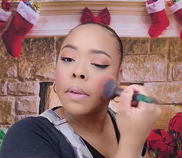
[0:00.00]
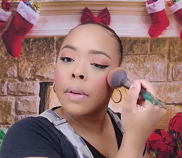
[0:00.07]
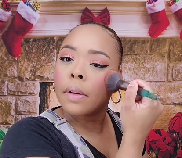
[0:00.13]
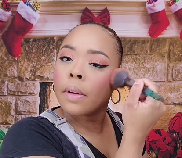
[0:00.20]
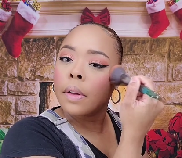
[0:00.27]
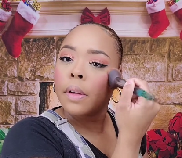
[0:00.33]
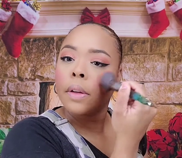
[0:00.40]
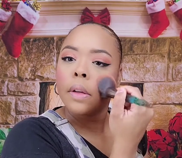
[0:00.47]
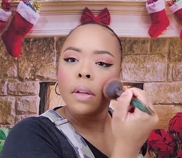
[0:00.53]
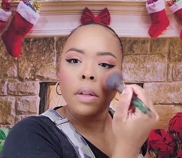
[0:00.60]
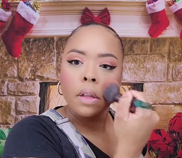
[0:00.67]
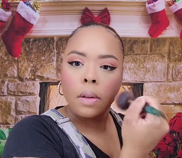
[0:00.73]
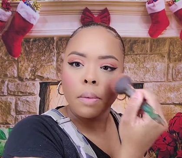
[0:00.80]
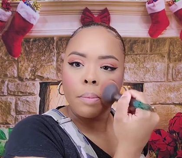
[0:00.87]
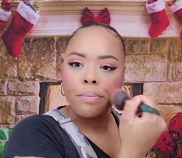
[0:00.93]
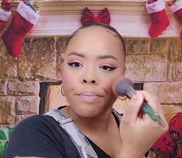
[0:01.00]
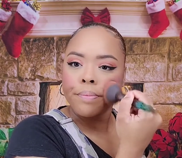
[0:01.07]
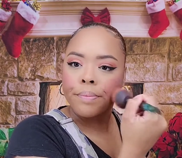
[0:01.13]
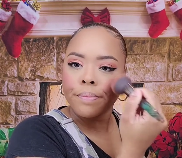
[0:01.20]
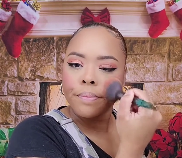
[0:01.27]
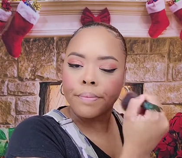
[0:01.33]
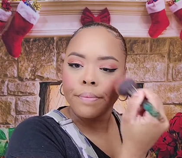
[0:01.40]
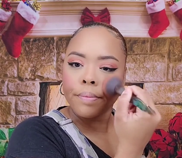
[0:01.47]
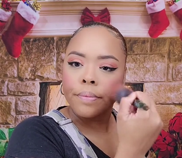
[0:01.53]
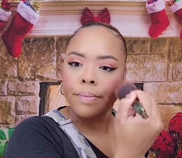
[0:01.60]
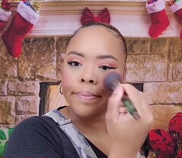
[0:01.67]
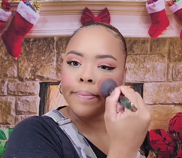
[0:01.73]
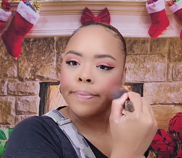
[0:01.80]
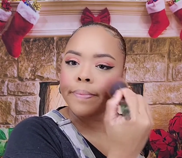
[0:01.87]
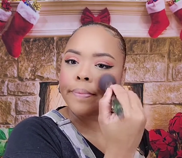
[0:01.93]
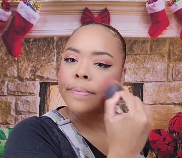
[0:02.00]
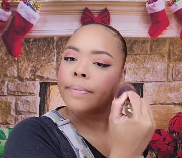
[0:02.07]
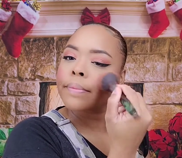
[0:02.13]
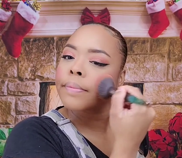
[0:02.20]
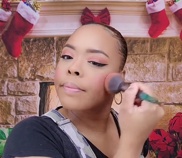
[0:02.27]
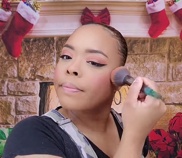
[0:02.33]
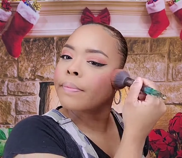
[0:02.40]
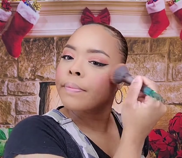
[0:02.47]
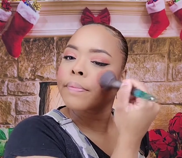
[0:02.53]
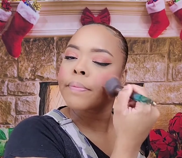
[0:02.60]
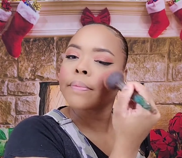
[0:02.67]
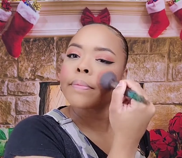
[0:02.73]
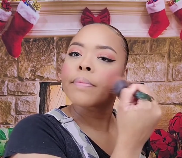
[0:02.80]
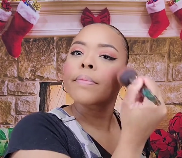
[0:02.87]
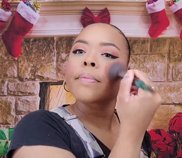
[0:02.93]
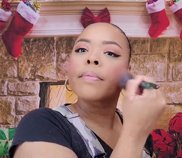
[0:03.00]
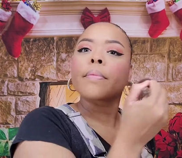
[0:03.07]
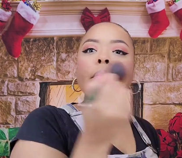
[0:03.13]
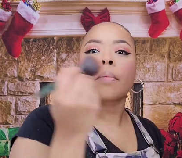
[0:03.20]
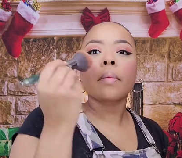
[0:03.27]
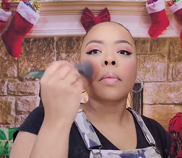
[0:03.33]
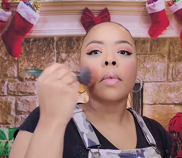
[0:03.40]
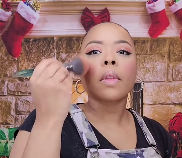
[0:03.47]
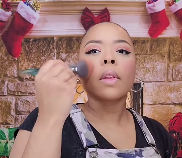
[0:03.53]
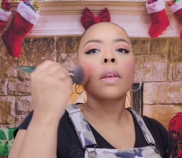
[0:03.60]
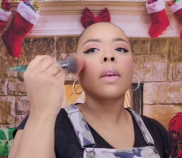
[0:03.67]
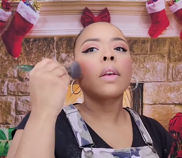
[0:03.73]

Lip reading: No one is speaking in this clip.